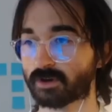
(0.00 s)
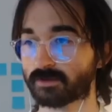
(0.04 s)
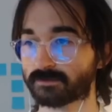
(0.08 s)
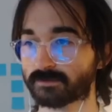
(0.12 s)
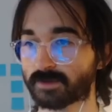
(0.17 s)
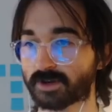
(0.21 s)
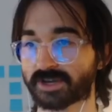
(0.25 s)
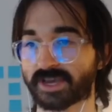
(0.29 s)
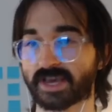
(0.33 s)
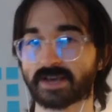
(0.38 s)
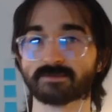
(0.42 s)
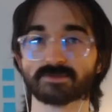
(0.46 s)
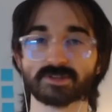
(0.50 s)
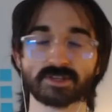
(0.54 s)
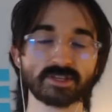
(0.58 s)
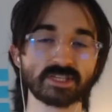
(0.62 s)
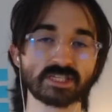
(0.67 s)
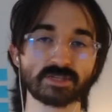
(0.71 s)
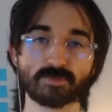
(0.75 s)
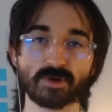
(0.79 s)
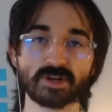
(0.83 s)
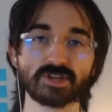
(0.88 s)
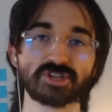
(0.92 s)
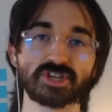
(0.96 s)
Okay, so this
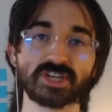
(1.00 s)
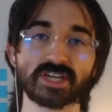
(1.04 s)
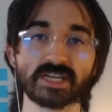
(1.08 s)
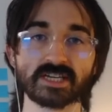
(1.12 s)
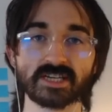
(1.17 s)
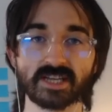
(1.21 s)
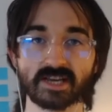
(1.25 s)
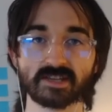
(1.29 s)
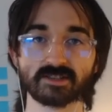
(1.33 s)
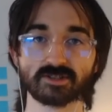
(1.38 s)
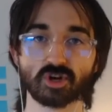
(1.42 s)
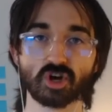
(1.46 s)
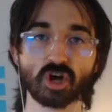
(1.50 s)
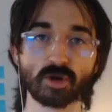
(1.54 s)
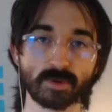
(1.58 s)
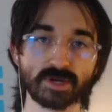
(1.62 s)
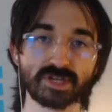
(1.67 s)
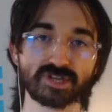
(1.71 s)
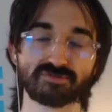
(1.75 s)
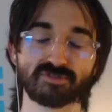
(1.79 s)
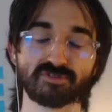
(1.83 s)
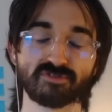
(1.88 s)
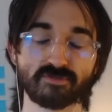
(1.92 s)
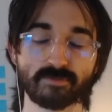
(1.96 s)
spreadsheet contains a whole bunch
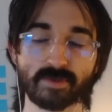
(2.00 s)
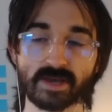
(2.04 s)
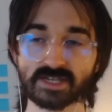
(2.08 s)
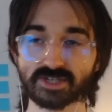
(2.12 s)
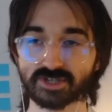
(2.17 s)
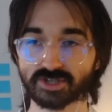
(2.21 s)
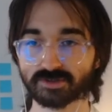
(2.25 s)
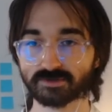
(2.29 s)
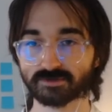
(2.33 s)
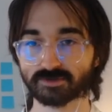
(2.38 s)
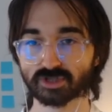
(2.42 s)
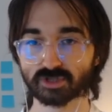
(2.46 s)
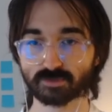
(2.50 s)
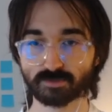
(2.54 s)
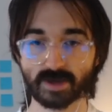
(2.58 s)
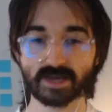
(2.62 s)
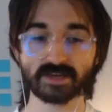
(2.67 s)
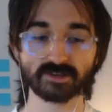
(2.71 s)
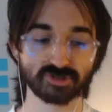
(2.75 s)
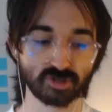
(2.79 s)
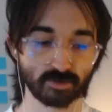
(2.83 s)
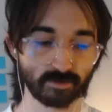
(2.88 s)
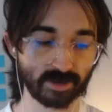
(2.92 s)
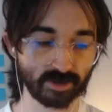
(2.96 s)
of information just
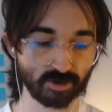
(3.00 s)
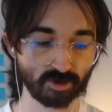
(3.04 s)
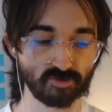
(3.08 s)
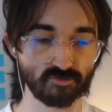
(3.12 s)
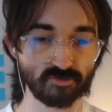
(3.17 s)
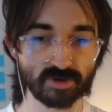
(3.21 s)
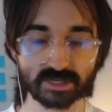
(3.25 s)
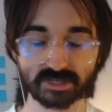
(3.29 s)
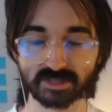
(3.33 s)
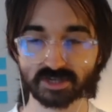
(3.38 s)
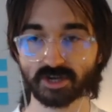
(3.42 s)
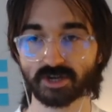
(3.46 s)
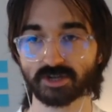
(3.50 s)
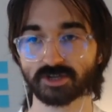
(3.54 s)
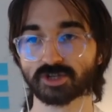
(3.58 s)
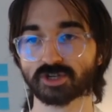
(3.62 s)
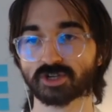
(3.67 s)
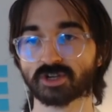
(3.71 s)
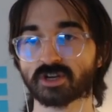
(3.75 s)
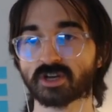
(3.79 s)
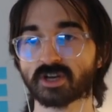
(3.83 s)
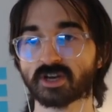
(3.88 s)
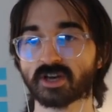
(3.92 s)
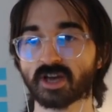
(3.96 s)
based on my own research
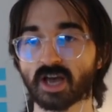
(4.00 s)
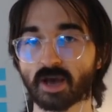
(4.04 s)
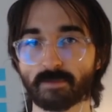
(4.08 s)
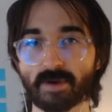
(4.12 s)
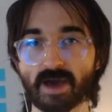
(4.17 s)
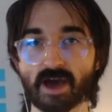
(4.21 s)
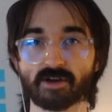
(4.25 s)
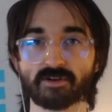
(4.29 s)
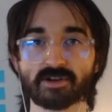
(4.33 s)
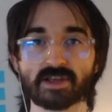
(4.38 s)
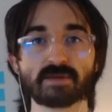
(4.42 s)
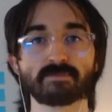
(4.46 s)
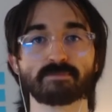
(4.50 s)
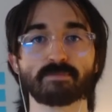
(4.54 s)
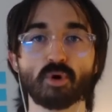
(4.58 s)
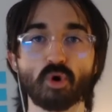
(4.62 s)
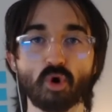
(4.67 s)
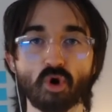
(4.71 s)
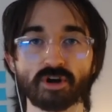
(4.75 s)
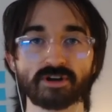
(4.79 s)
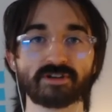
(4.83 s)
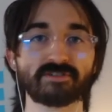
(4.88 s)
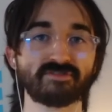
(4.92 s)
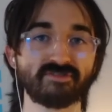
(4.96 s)
about
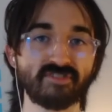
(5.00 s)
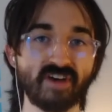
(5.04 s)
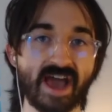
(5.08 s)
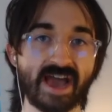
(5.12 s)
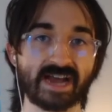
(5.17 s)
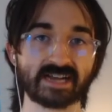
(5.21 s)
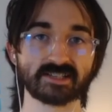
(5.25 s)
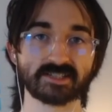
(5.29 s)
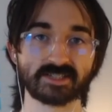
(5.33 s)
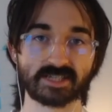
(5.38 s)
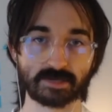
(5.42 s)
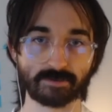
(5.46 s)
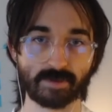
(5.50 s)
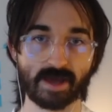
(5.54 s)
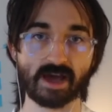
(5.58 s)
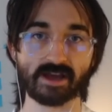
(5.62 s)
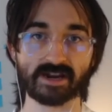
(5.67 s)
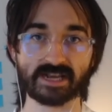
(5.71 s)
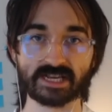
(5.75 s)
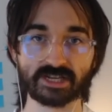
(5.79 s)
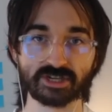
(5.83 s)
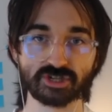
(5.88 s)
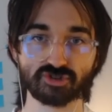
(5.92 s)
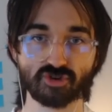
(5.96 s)
important facts about
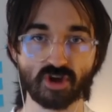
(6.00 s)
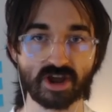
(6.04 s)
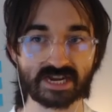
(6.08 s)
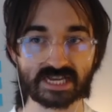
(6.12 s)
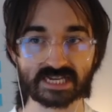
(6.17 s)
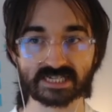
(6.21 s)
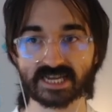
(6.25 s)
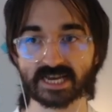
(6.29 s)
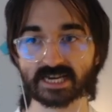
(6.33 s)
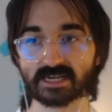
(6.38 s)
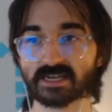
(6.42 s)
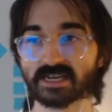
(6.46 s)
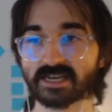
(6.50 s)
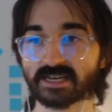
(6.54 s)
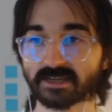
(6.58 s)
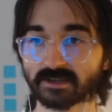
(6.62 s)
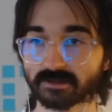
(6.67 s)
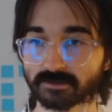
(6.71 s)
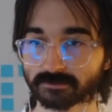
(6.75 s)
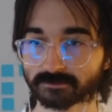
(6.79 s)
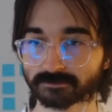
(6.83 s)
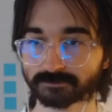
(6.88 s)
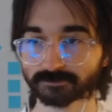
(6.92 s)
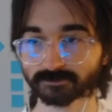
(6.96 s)
each training technique.
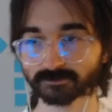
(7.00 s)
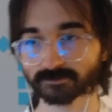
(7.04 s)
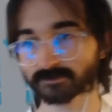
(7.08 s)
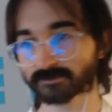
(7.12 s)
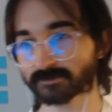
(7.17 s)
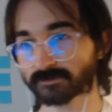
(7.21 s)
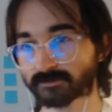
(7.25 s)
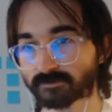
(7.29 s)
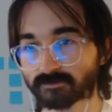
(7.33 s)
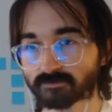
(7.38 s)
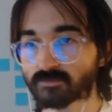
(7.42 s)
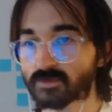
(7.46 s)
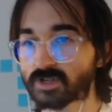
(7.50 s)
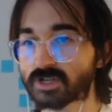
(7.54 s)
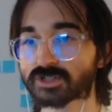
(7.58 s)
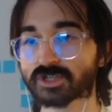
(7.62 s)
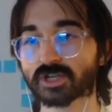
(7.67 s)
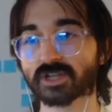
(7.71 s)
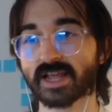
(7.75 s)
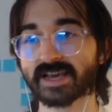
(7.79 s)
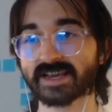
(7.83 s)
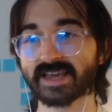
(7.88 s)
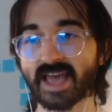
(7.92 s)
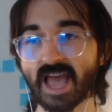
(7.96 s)
So
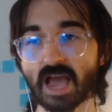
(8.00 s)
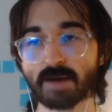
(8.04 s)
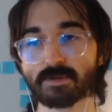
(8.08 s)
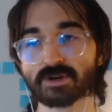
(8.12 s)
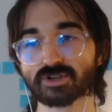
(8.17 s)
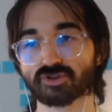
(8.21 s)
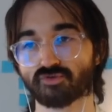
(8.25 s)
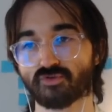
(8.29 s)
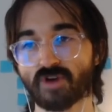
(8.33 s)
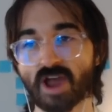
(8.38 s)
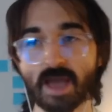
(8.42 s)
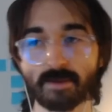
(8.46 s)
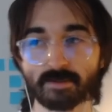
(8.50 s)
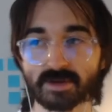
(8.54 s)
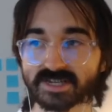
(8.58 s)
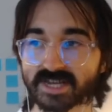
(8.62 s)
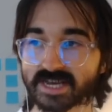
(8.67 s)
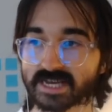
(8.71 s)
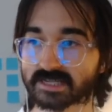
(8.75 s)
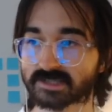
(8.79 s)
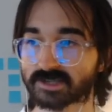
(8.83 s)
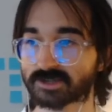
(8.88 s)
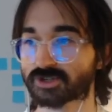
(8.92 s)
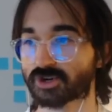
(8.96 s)
like how much RAM it
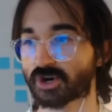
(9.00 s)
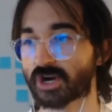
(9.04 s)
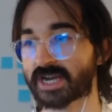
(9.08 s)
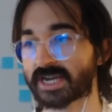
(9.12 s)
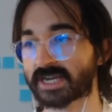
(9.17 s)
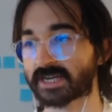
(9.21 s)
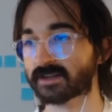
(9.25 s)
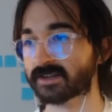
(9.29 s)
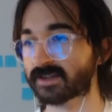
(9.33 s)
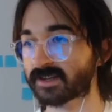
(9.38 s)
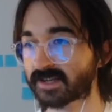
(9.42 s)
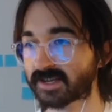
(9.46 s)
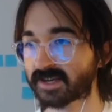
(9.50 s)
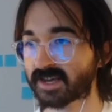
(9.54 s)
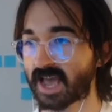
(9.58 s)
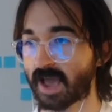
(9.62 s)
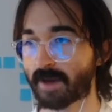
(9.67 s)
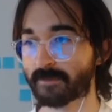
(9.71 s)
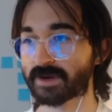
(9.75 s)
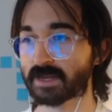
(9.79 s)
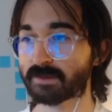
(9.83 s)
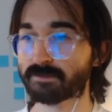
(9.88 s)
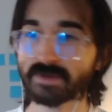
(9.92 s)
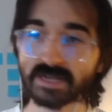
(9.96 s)
takes to train, how
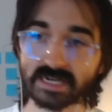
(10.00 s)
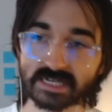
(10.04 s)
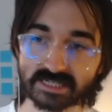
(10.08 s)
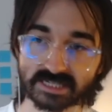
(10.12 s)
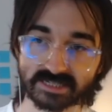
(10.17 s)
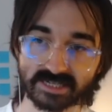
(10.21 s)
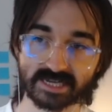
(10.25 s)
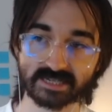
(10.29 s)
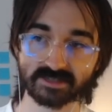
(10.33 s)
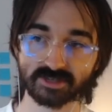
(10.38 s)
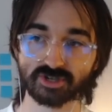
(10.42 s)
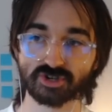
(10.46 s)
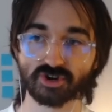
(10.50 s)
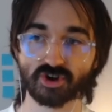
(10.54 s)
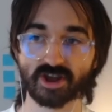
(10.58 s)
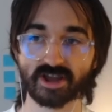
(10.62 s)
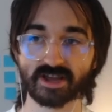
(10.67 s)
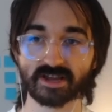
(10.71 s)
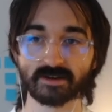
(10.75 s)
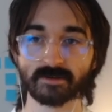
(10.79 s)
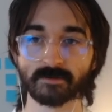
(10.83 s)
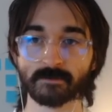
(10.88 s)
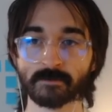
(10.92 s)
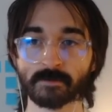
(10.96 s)
many minutes it takes to
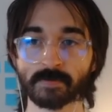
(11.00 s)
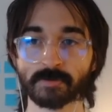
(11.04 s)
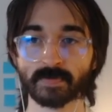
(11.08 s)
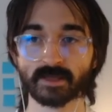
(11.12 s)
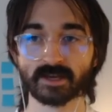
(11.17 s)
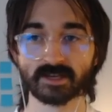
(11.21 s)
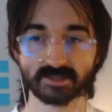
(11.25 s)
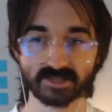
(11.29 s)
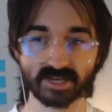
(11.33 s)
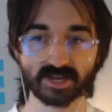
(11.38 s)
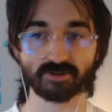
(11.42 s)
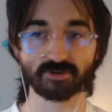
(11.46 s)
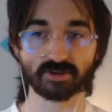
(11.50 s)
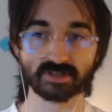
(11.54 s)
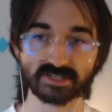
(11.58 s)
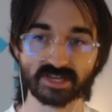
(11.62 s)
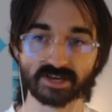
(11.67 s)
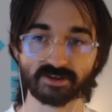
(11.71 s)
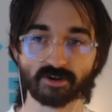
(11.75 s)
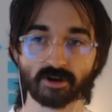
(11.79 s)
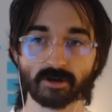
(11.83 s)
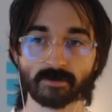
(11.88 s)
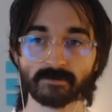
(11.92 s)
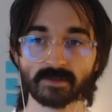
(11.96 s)
train, etc.,
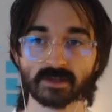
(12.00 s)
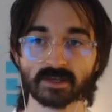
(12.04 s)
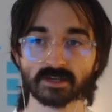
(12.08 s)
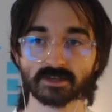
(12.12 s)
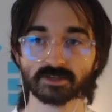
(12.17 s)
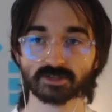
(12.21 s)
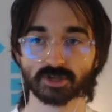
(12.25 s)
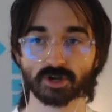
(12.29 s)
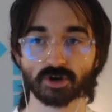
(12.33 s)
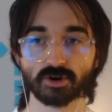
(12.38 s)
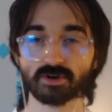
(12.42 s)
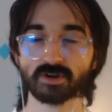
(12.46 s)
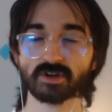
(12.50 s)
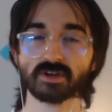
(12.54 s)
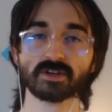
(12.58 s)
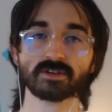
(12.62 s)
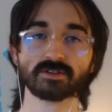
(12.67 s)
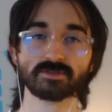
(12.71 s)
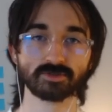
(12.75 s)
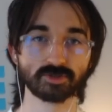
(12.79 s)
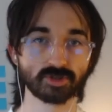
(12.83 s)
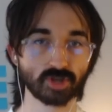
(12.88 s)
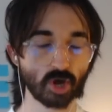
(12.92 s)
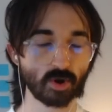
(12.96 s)
etc. So
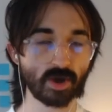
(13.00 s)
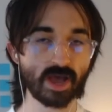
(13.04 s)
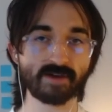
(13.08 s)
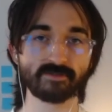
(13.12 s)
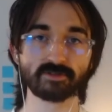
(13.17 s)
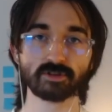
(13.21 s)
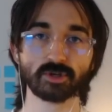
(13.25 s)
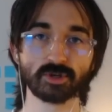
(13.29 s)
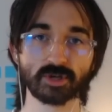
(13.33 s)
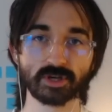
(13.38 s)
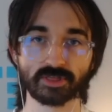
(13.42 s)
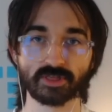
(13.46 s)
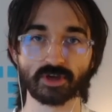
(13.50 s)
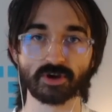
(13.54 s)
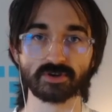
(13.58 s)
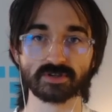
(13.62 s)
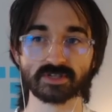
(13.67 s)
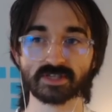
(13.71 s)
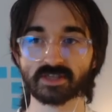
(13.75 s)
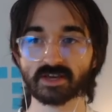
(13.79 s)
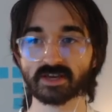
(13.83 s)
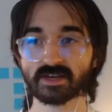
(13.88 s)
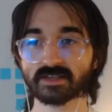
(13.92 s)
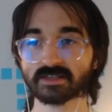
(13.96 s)
go have a look at those
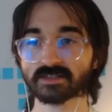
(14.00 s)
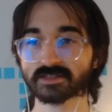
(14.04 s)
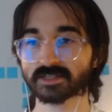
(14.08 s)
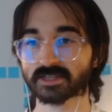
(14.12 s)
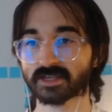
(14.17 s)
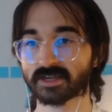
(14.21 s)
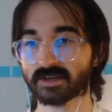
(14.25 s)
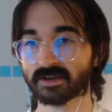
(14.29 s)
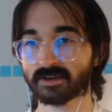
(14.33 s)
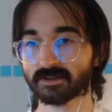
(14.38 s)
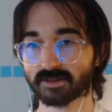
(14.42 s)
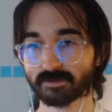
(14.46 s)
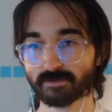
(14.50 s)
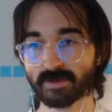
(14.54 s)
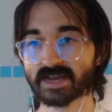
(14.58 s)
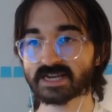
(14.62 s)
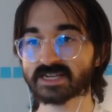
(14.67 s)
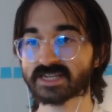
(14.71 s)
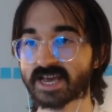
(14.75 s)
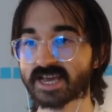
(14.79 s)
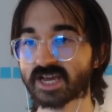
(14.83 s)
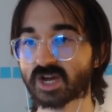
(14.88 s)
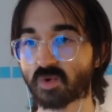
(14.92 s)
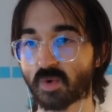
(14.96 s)
things. The main
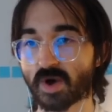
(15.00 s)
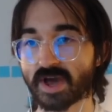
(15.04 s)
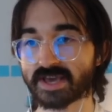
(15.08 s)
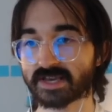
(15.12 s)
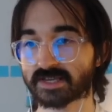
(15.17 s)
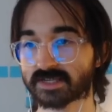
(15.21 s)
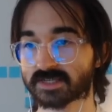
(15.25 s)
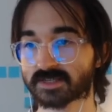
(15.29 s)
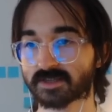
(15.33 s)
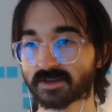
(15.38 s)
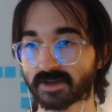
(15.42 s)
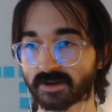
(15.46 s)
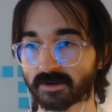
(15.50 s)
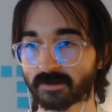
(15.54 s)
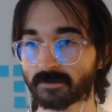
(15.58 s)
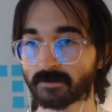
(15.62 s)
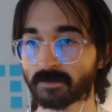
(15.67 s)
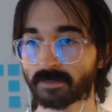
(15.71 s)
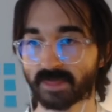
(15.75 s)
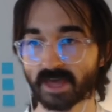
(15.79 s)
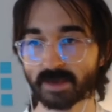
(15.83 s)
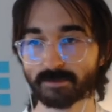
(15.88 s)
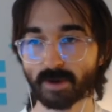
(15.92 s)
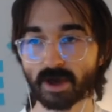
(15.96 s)
takeaway is that
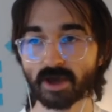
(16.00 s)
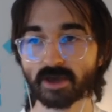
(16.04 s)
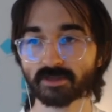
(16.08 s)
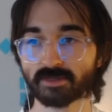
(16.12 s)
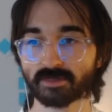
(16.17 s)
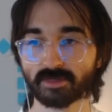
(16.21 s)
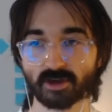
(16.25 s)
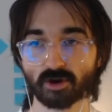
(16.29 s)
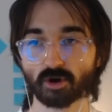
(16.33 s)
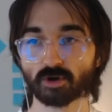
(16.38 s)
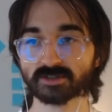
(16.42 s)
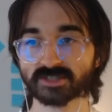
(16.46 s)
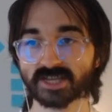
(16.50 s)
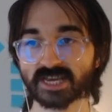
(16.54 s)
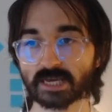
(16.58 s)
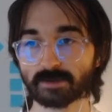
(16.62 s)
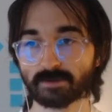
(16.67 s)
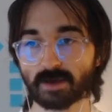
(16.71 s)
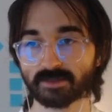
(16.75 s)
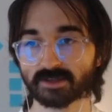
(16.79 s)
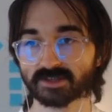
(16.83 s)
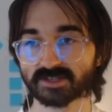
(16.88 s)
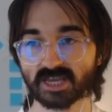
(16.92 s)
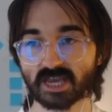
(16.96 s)
they all take
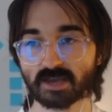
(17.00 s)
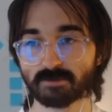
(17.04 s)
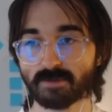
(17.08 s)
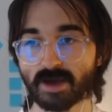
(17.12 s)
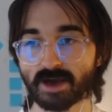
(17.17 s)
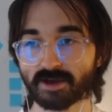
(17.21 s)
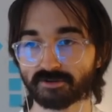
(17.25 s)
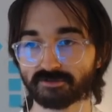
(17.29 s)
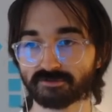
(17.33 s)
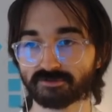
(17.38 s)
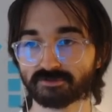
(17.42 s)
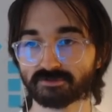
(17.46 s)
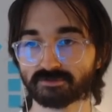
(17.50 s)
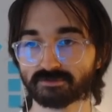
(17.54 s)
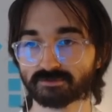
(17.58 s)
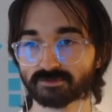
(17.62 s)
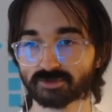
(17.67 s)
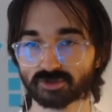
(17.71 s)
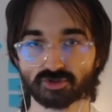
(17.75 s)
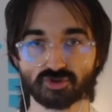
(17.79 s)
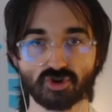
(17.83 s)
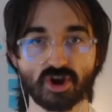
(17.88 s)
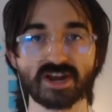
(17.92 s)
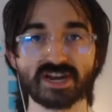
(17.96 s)
about the same amount of
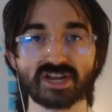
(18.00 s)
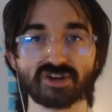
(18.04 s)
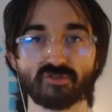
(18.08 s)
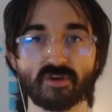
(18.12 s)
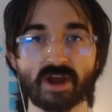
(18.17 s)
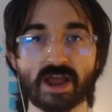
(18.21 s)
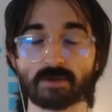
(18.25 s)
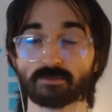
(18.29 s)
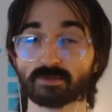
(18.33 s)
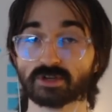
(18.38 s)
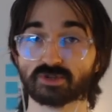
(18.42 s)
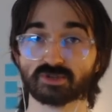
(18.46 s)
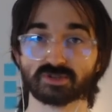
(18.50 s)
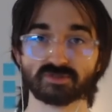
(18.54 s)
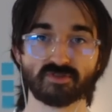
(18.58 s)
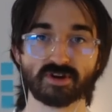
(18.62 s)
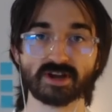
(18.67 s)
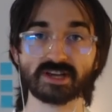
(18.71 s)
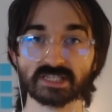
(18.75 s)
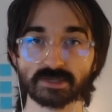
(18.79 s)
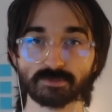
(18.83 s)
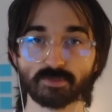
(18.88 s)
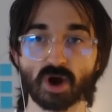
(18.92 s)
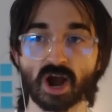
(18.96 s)
training RAM, which was very
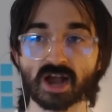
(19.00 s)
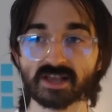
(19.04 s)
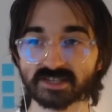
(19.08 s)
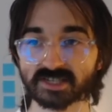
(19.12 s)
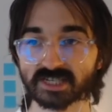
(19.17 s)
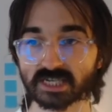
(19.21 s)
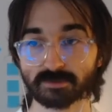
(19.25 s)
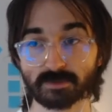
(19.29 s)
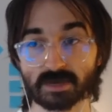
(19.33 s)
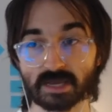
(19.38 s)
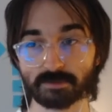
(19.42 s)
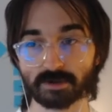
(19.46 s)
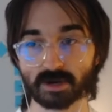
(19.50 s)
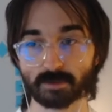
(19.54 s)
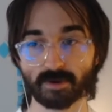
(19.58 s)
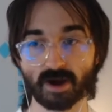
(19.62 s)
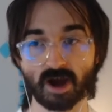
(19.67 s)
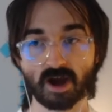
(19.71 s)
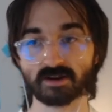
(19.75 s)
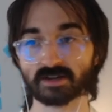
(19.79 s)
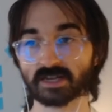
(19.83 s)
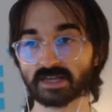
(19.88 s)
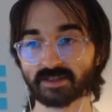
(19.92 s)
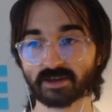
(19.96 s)
surprising to me, but
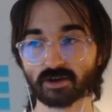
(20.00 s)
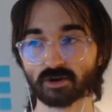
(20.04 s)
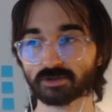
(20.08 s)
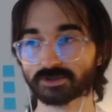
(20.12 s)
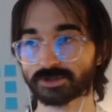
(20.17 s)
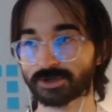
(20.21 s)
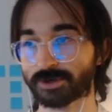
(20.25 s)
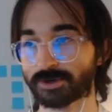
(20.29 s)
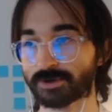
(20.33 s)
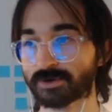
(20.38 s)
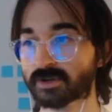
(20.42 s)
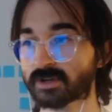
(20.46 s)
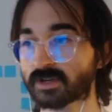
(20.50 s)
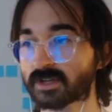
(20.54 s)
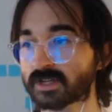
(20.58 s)
apparently they all do.